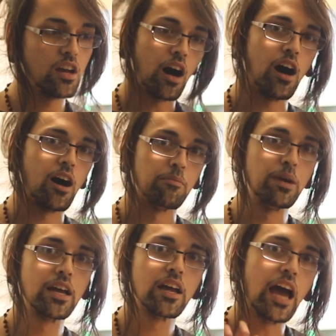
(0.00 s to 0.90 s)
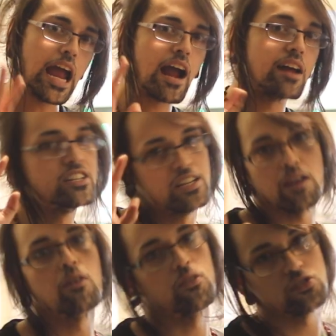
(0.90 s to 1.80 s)
And
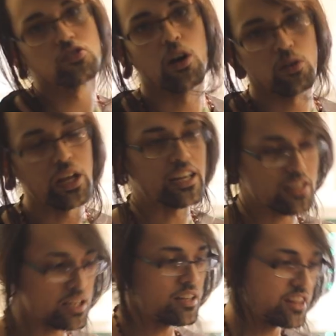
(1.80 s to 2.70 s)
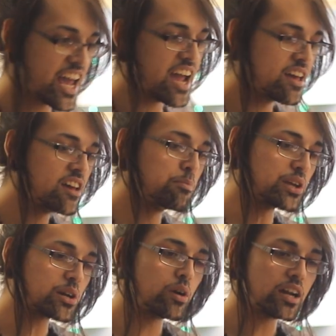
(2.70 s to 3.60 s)
so like
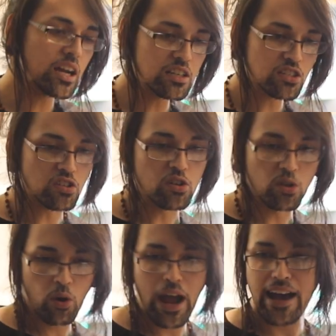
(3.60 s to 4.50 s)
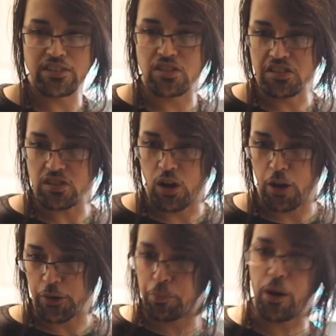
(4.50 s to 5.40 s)
Blink-182 has this
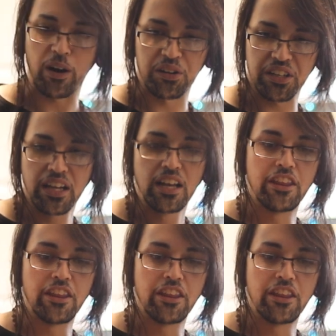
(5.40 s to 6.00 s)
other part.